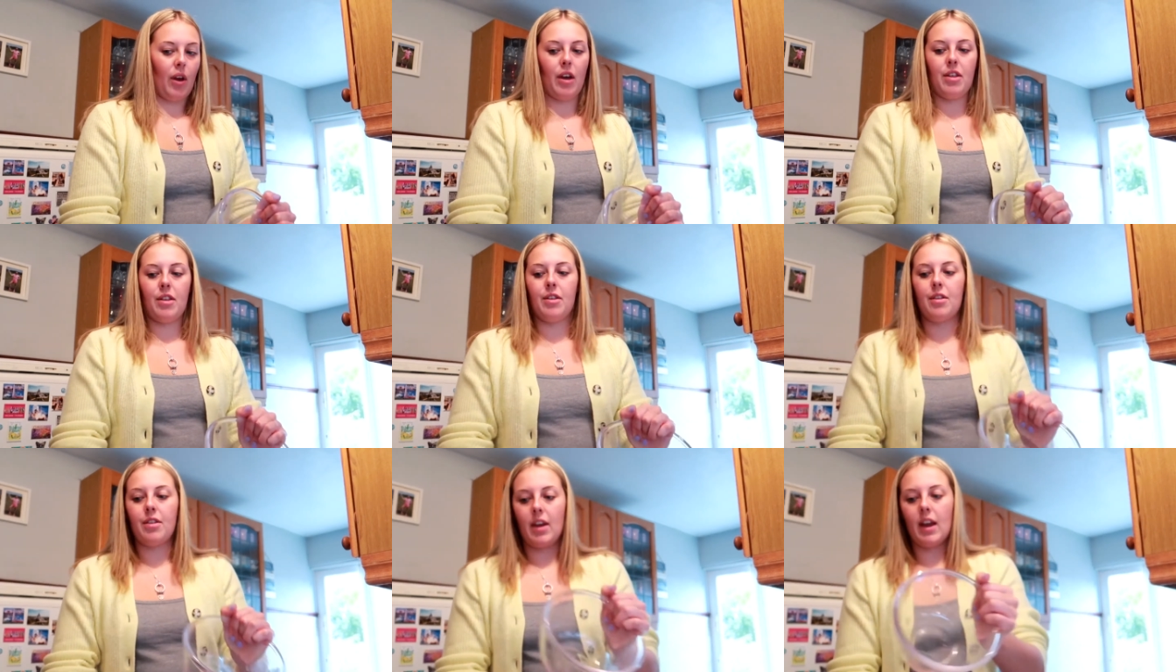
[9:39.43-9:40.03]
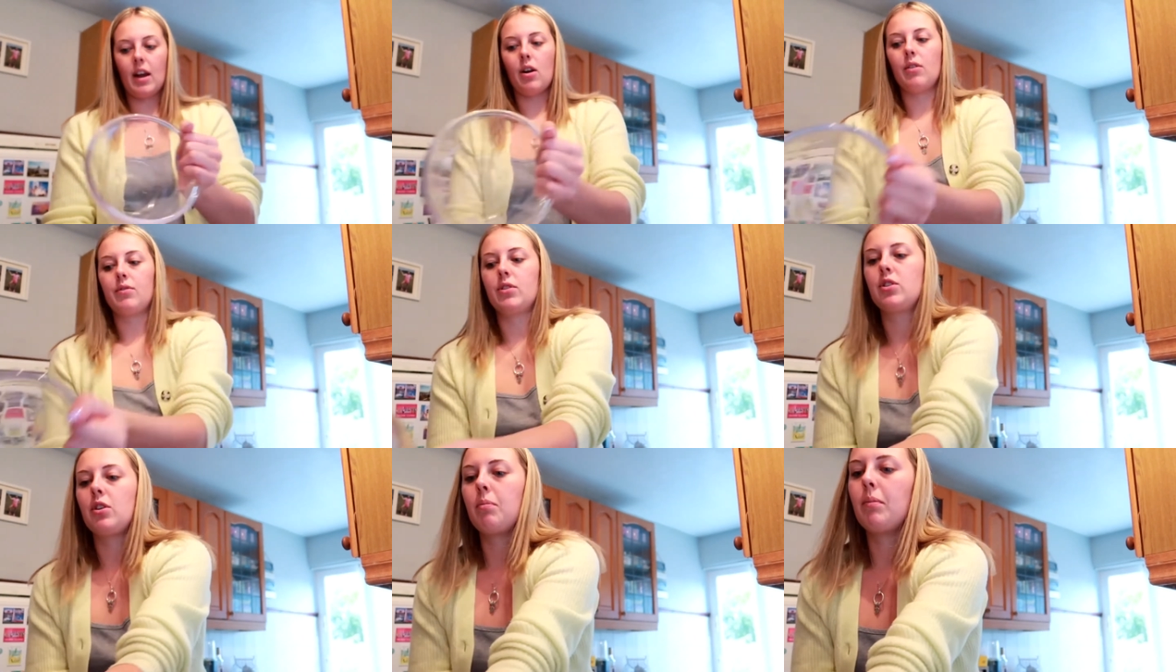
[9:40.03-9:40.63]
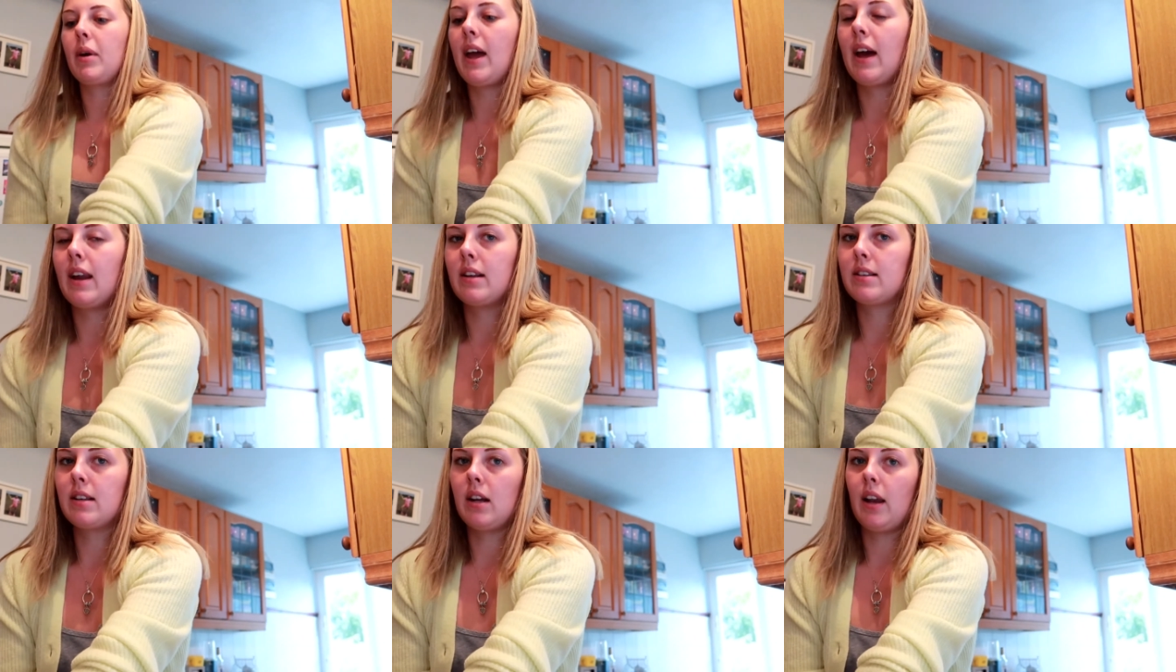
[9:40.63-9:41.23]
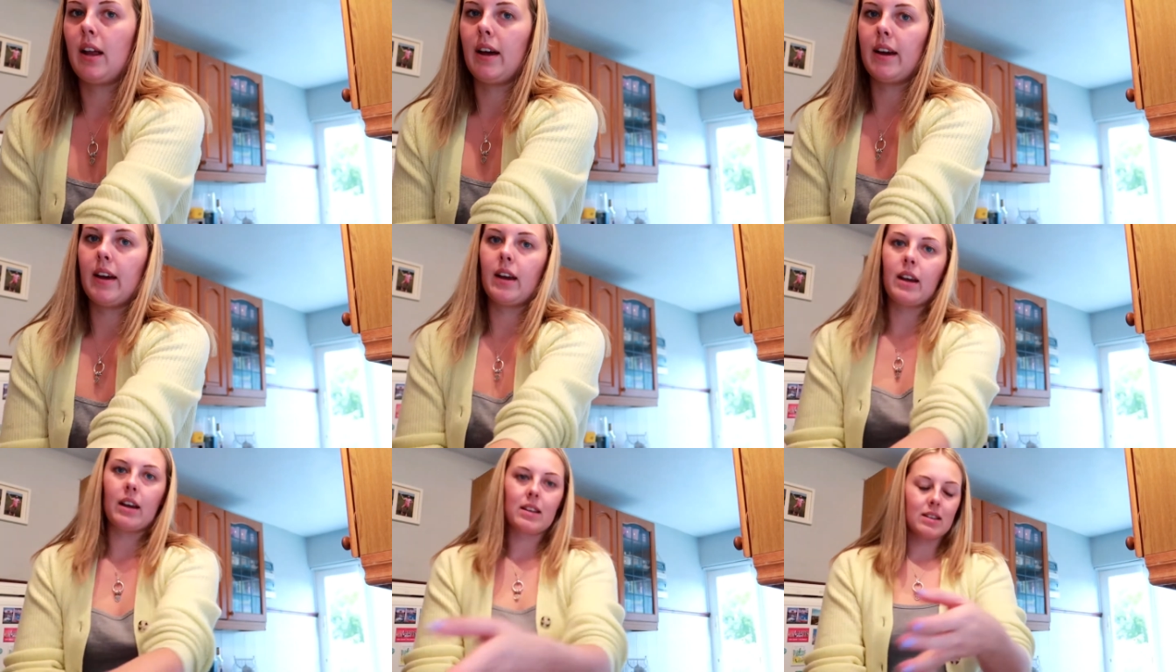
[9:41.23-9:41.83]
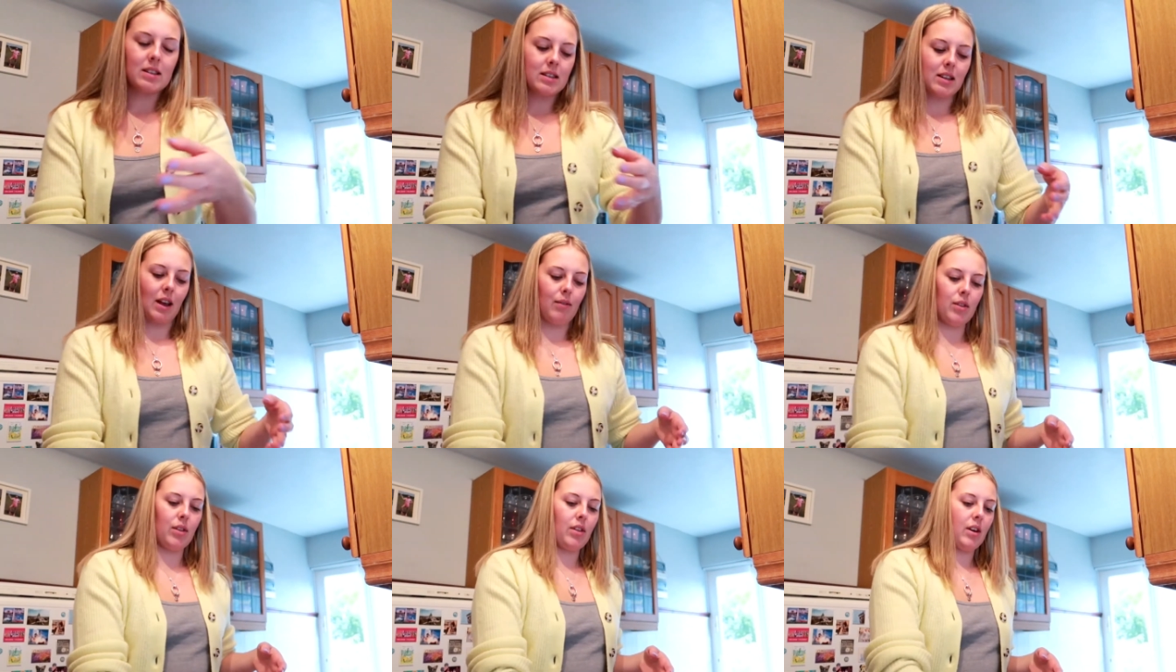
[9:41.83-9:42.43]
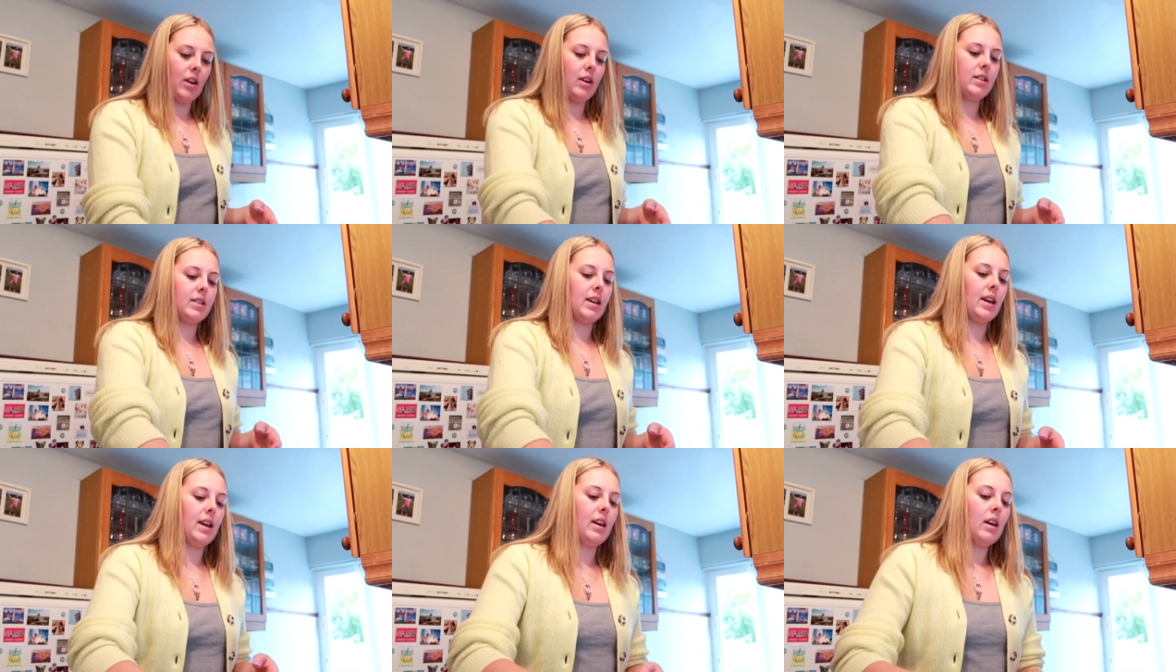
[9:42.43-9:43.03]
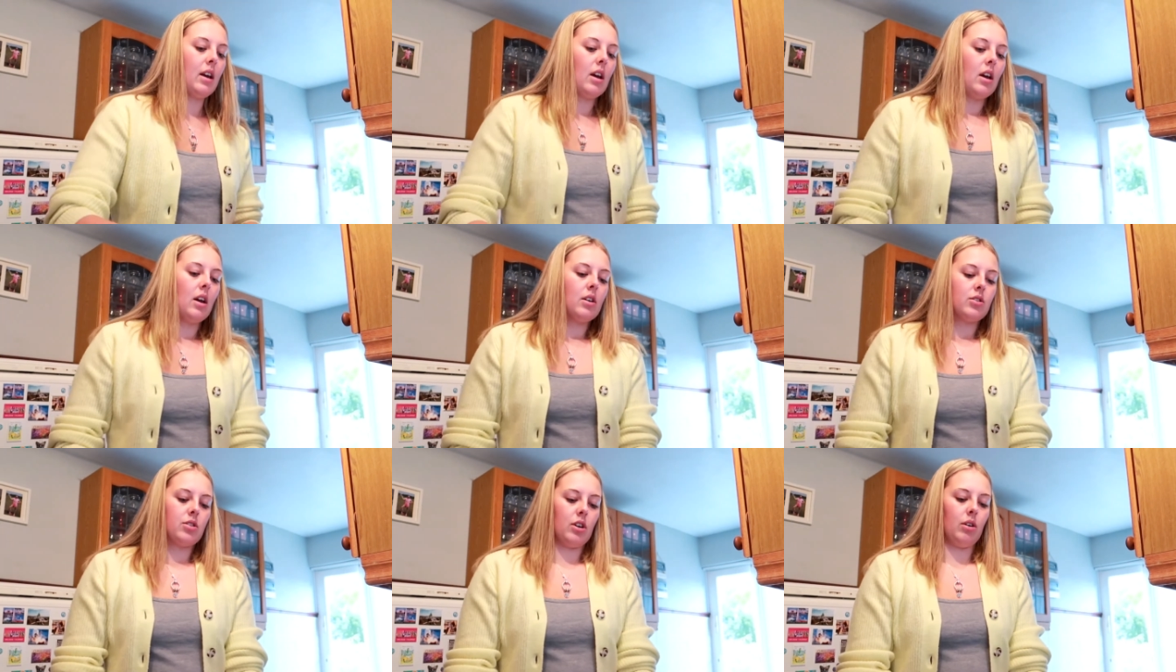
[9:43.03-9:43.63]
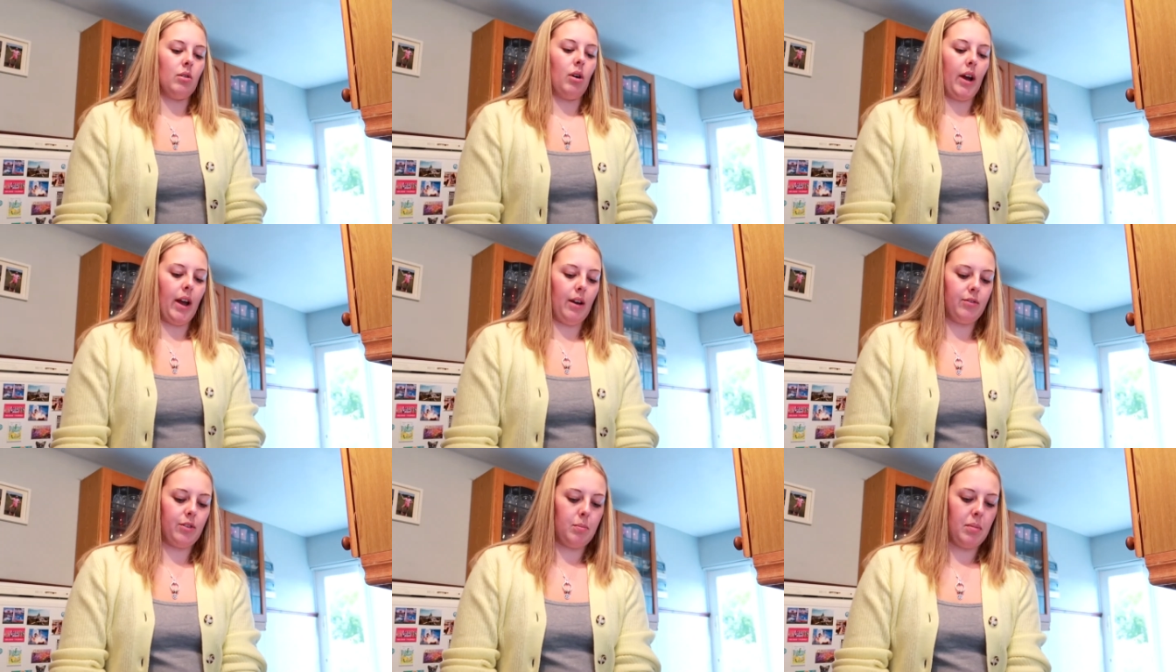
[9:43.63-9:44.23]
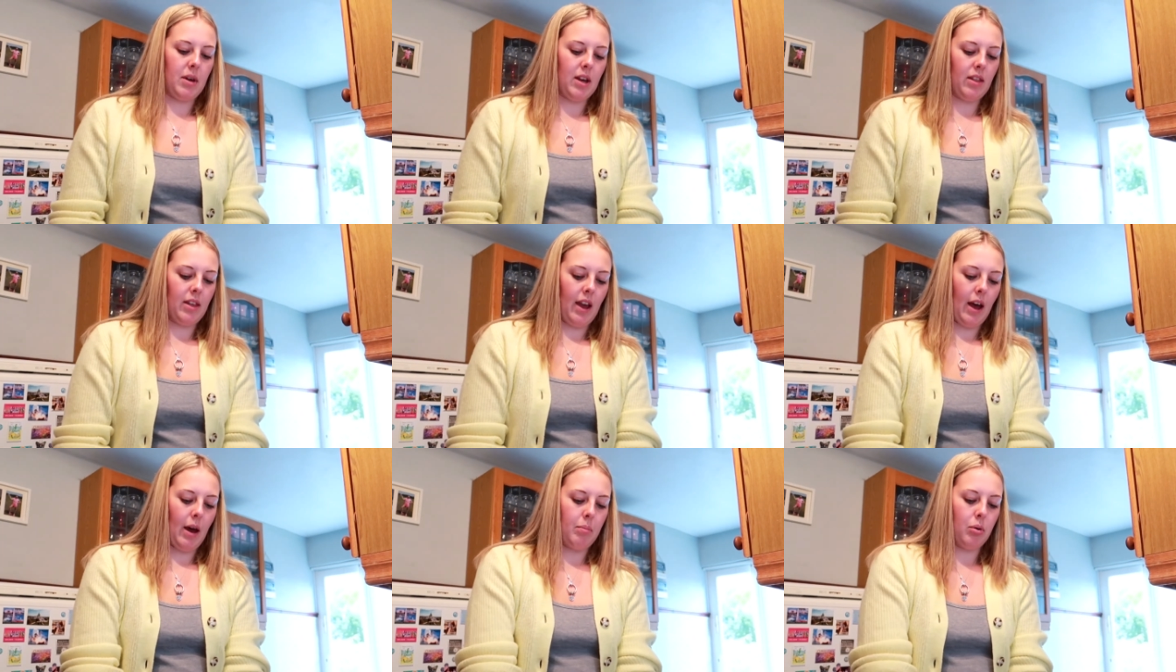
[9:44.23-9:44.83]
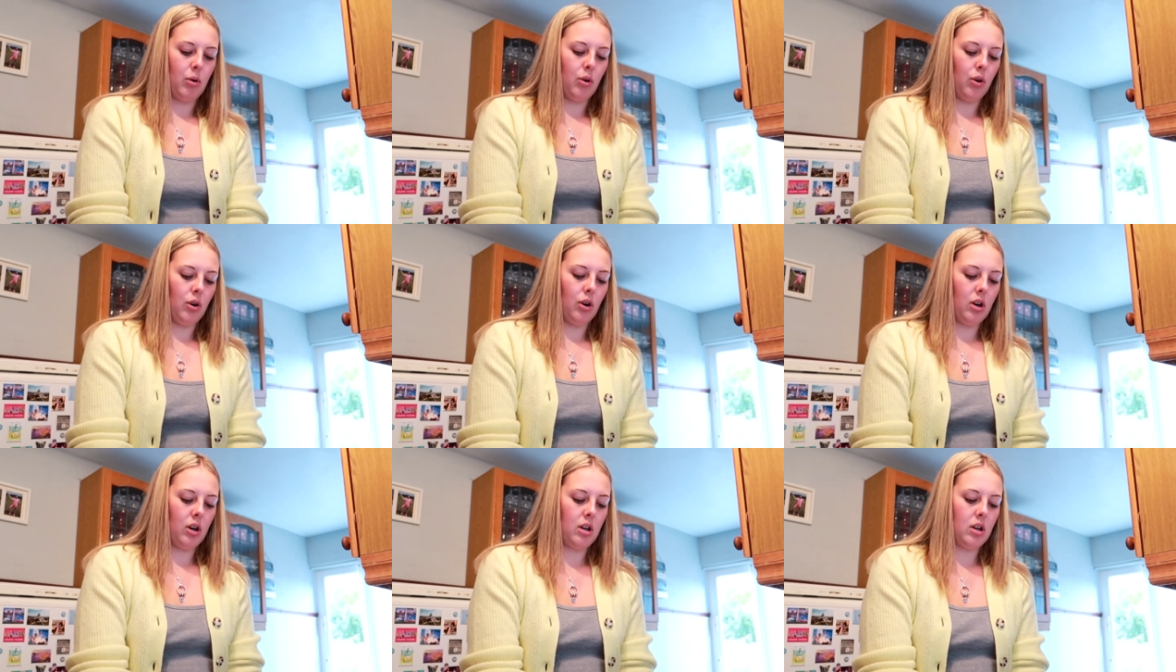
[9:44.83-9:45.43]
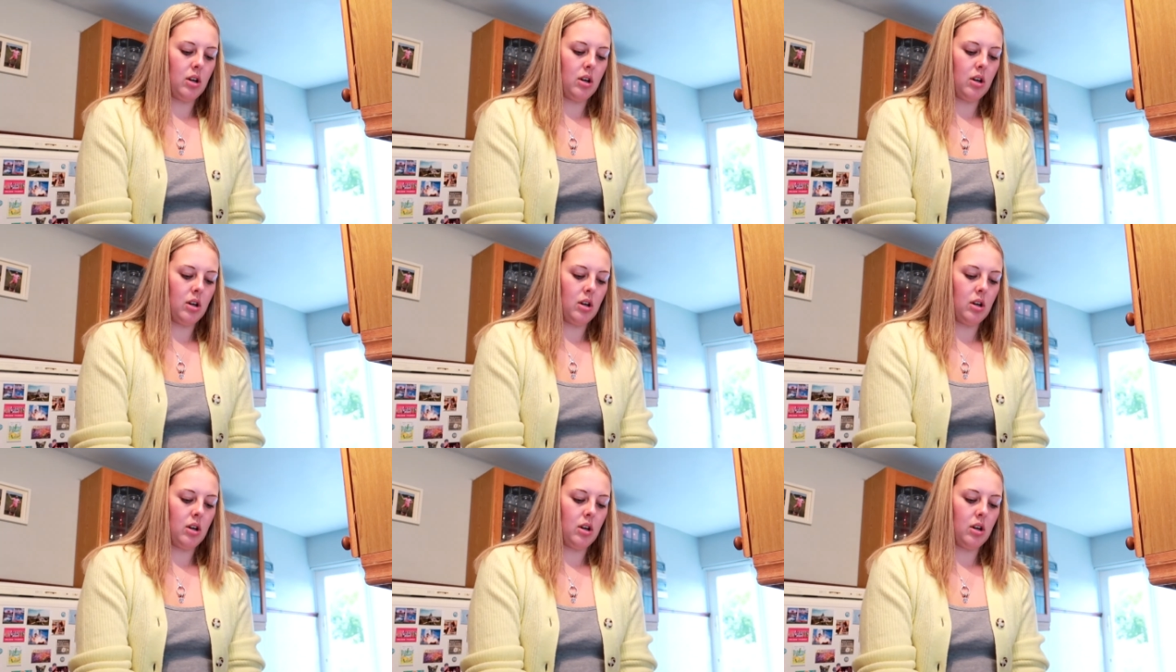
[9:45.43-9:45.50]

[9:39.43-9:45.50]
I think off the top of my head it's at like 7:30, so I have to be at the airport